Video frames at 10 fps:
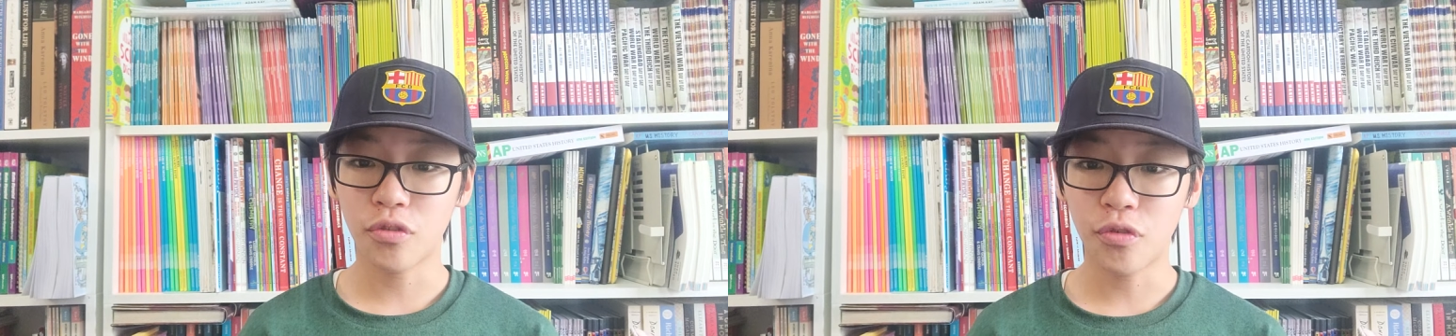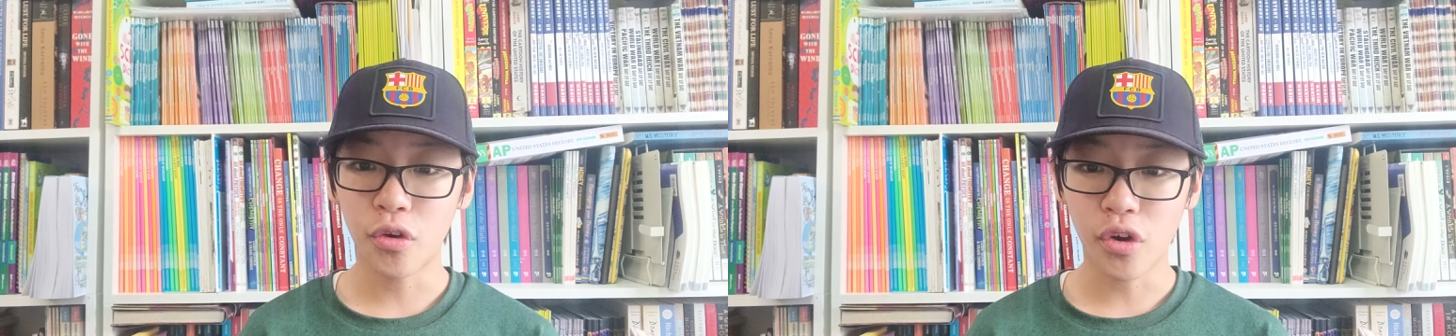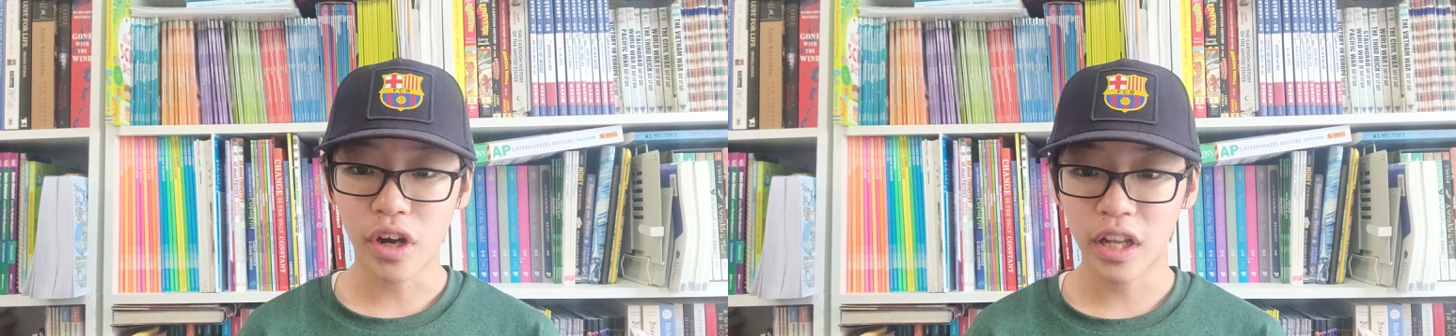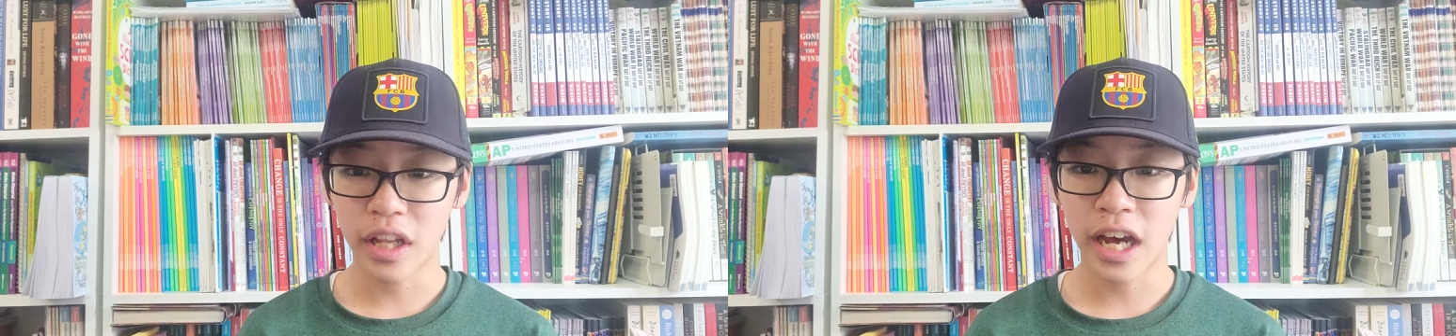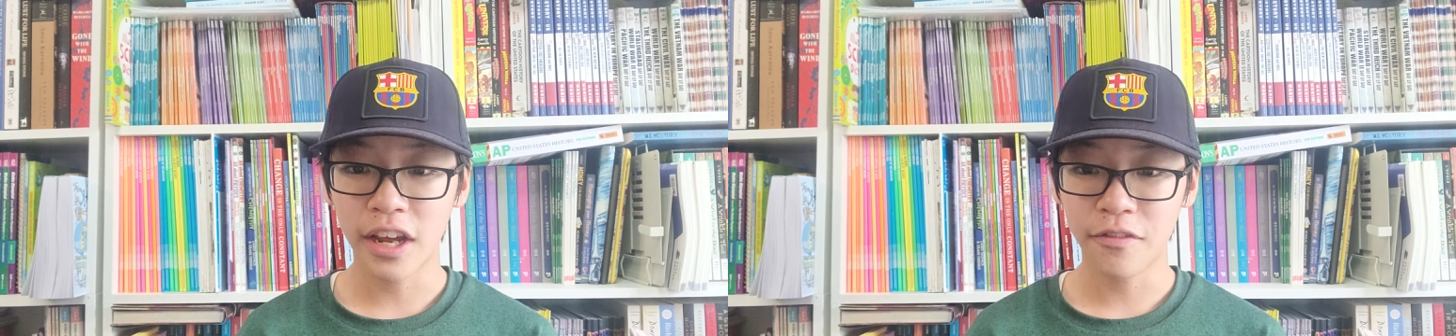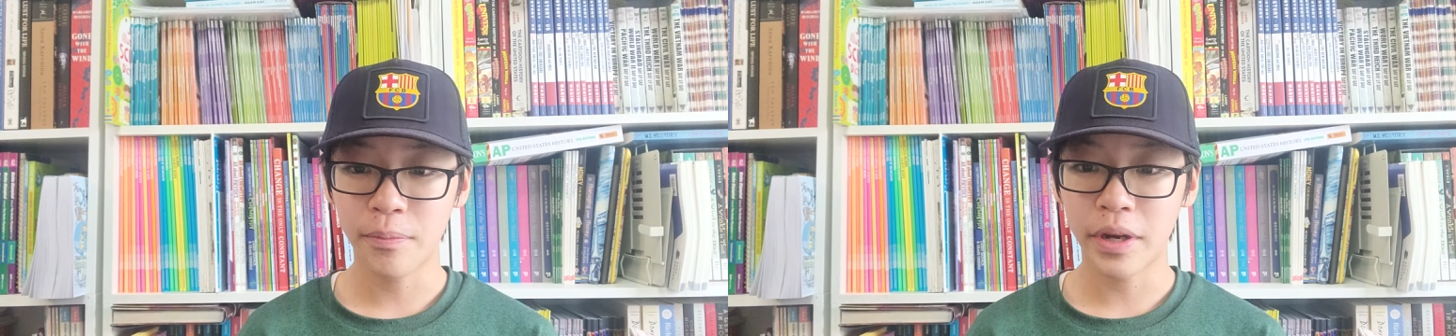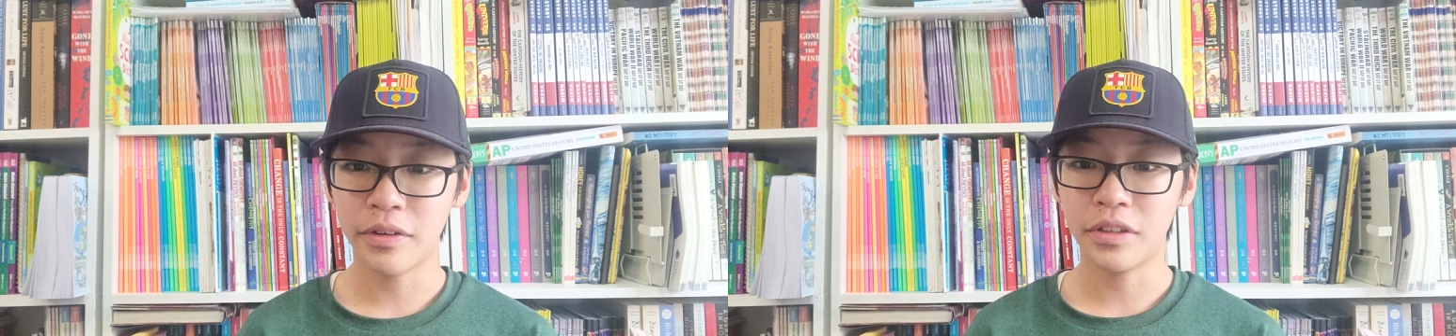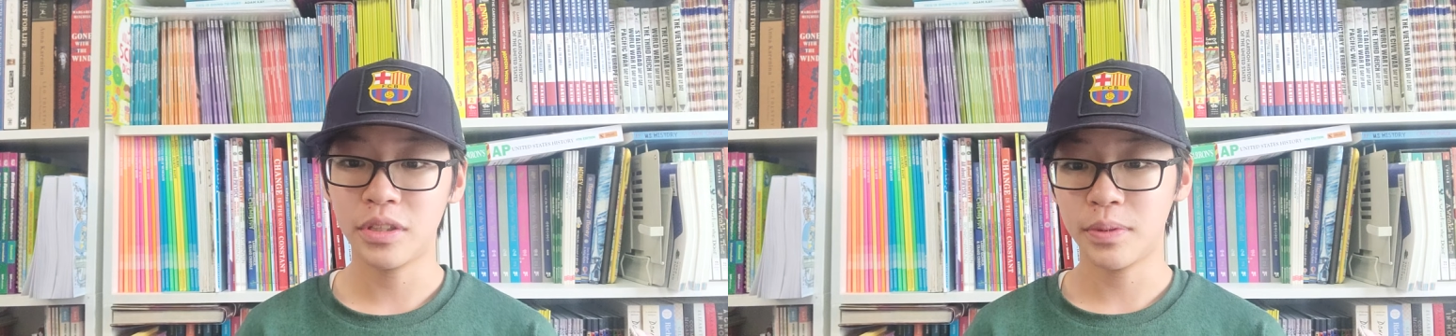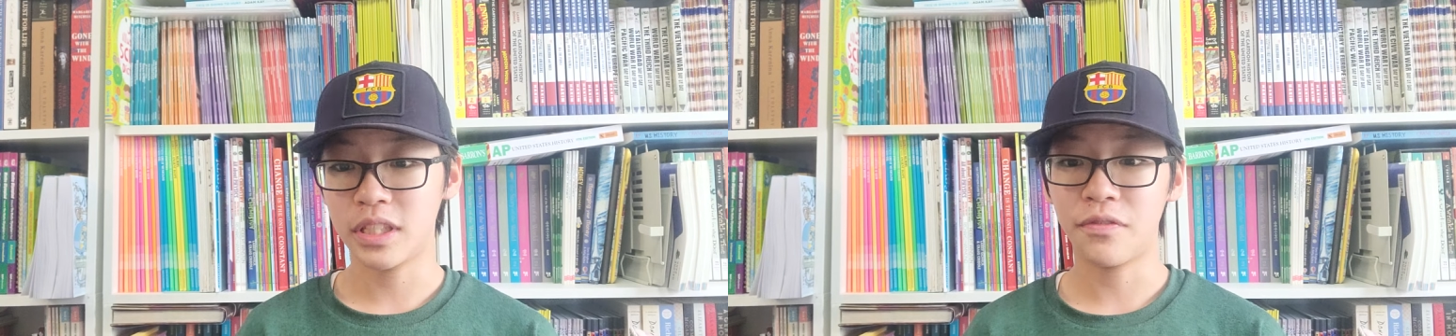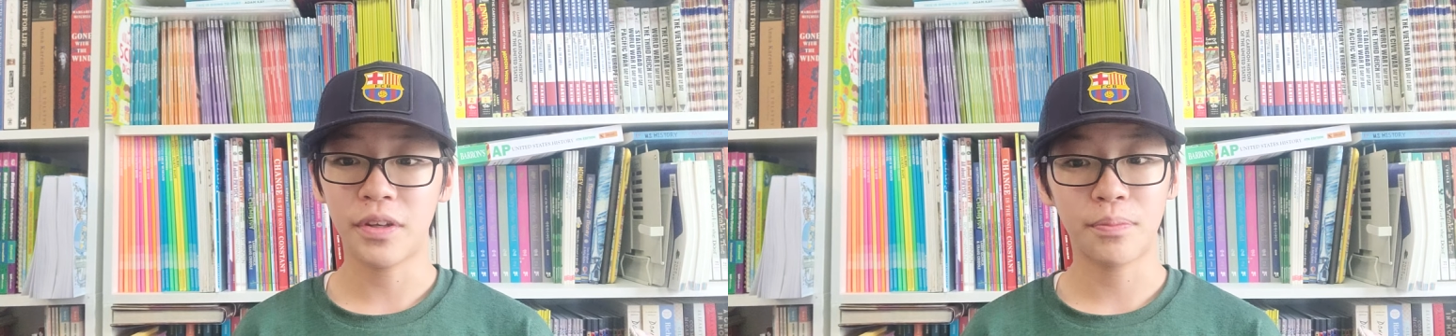for live bearer
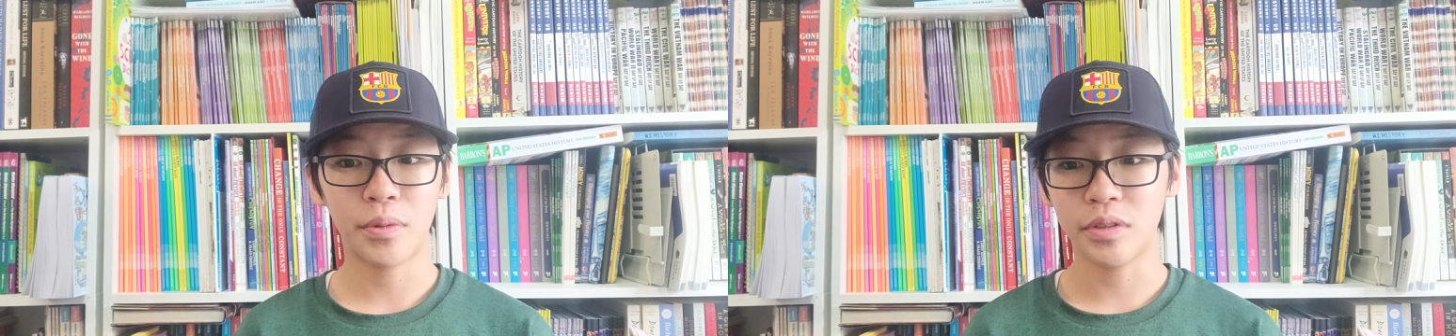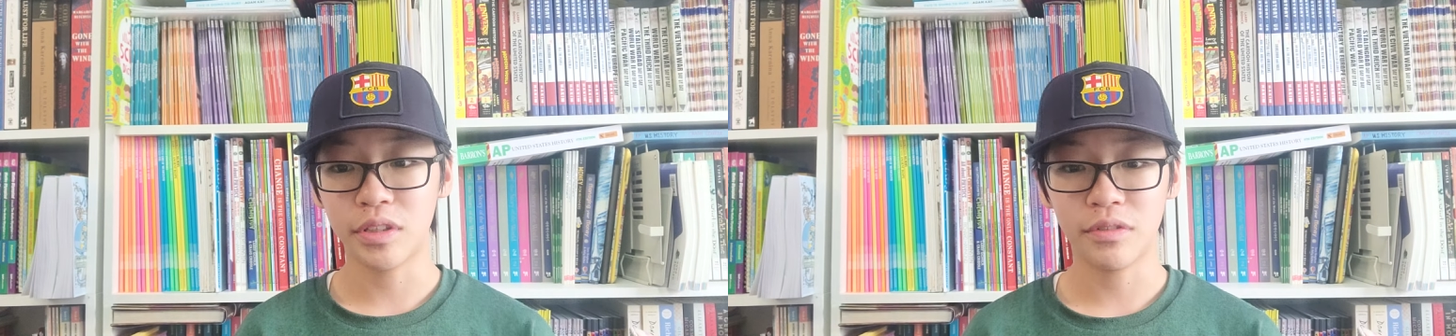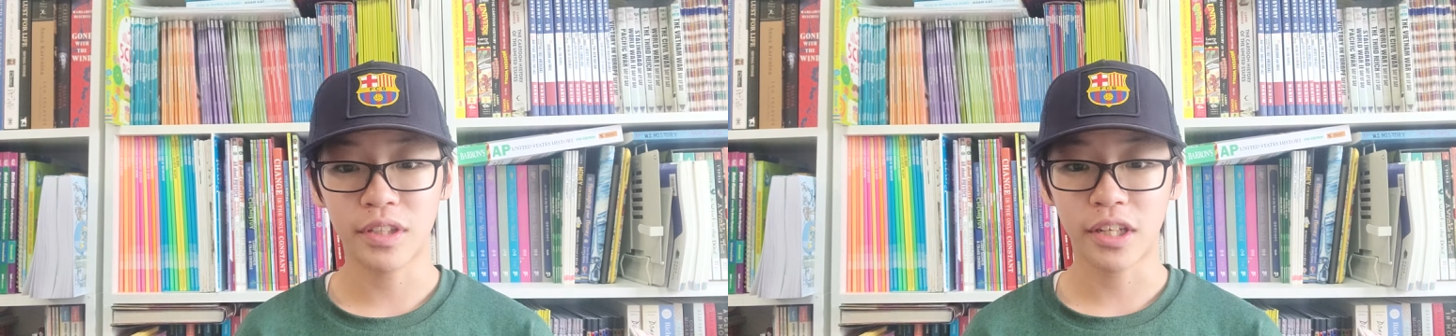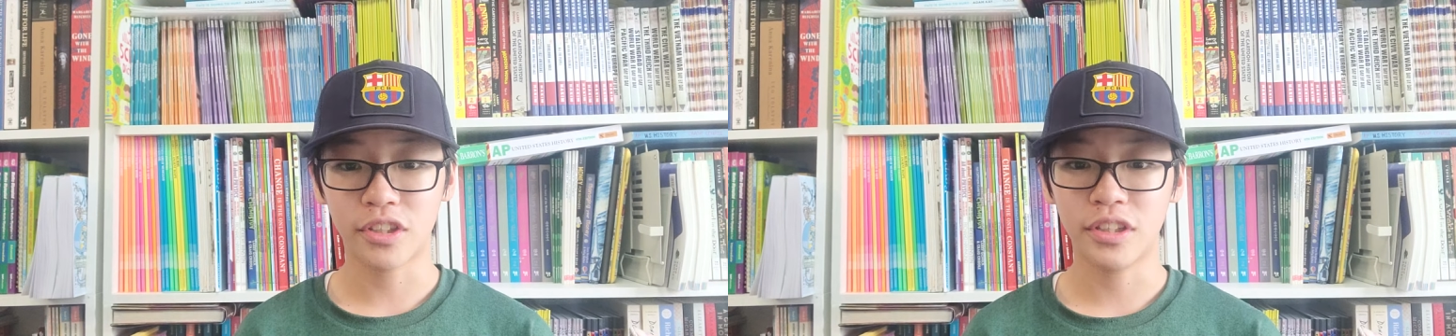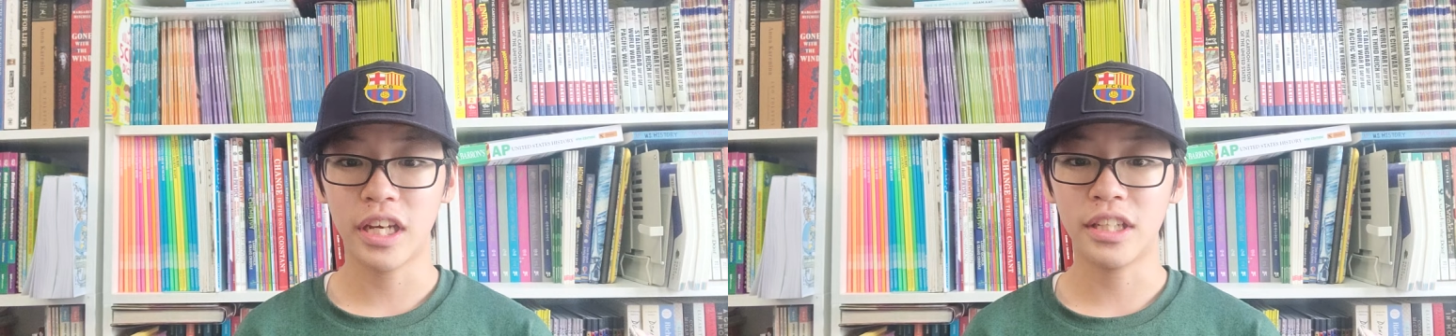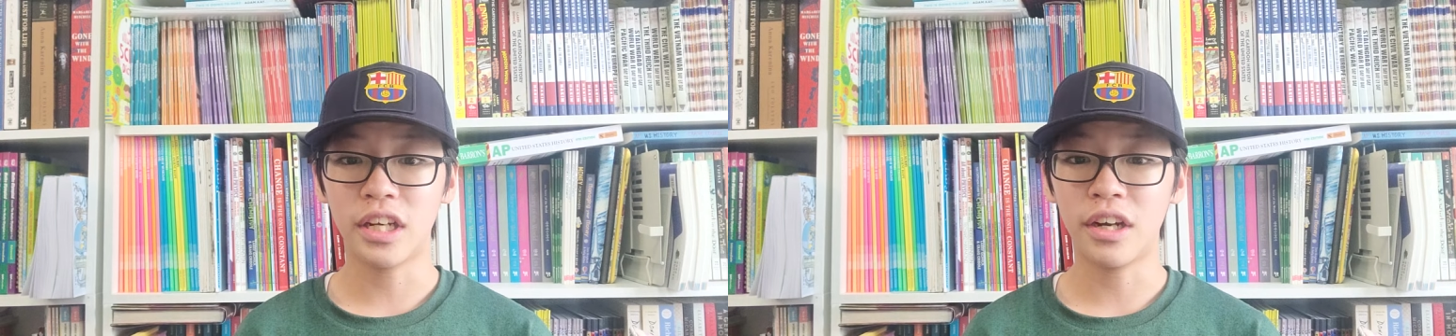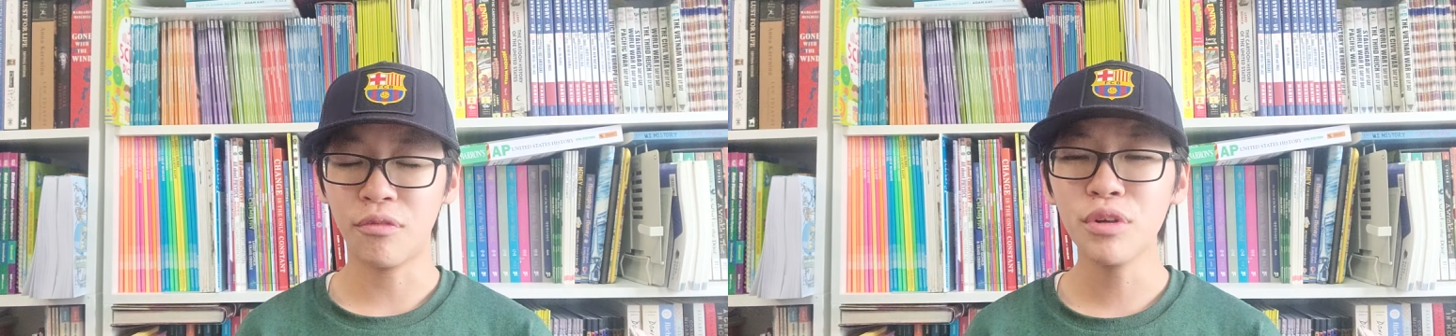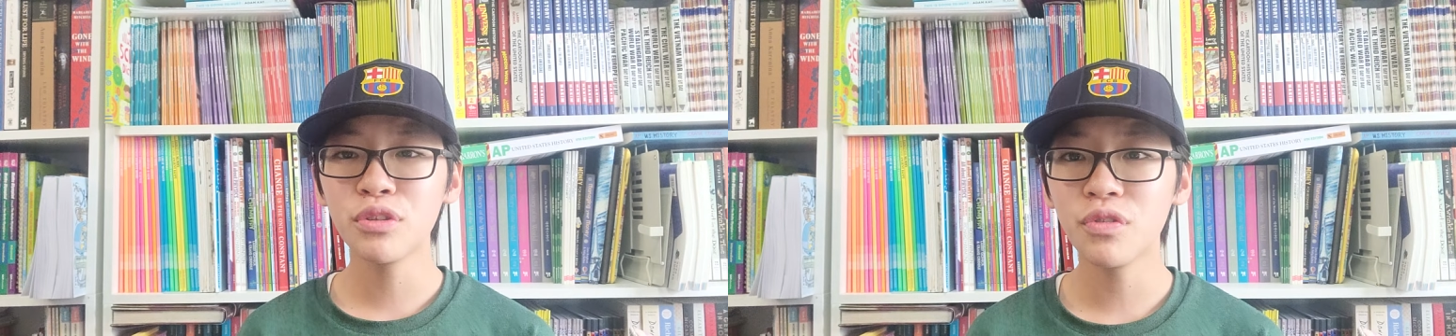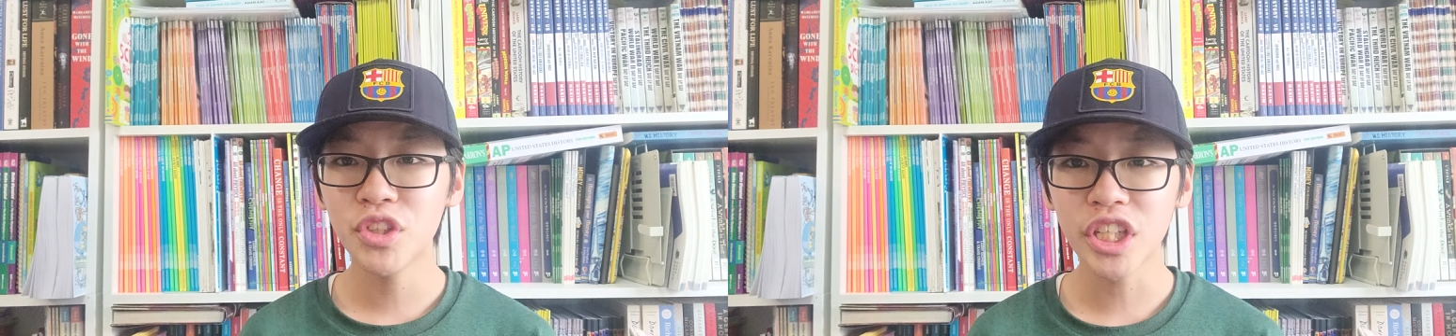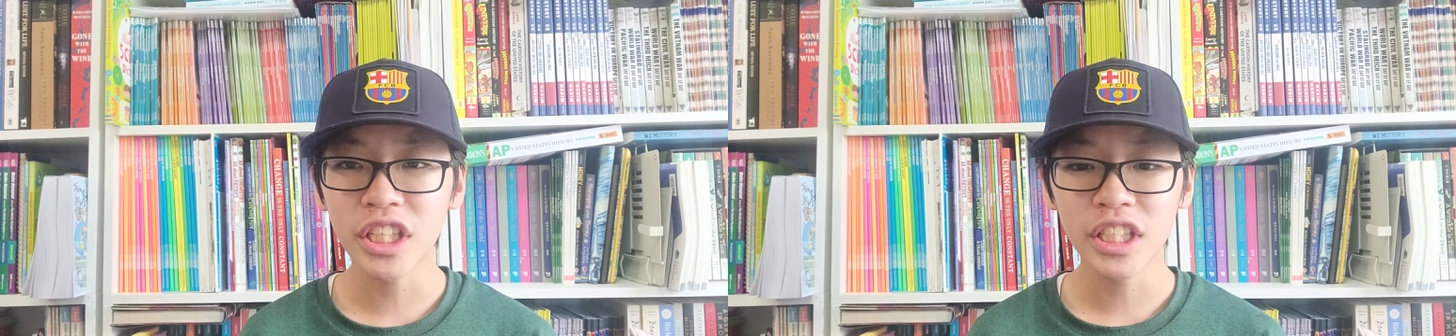specific positive section and are enriched with
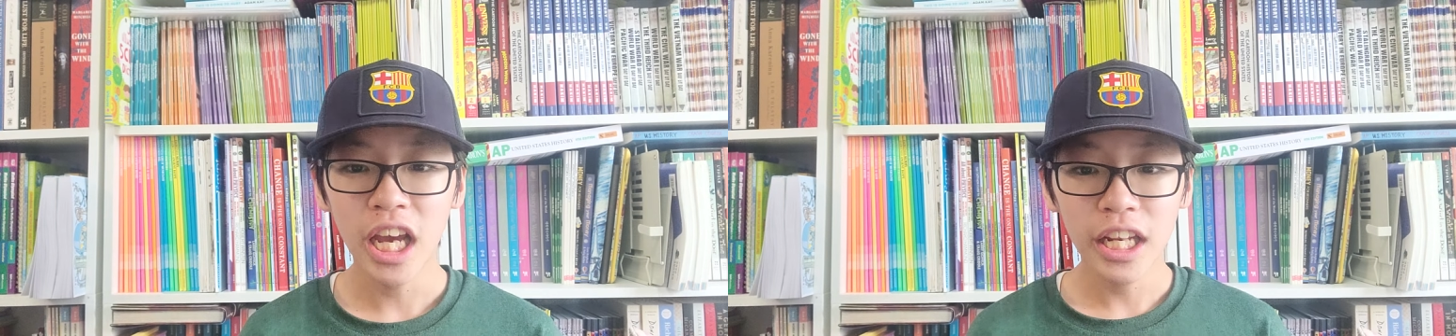genes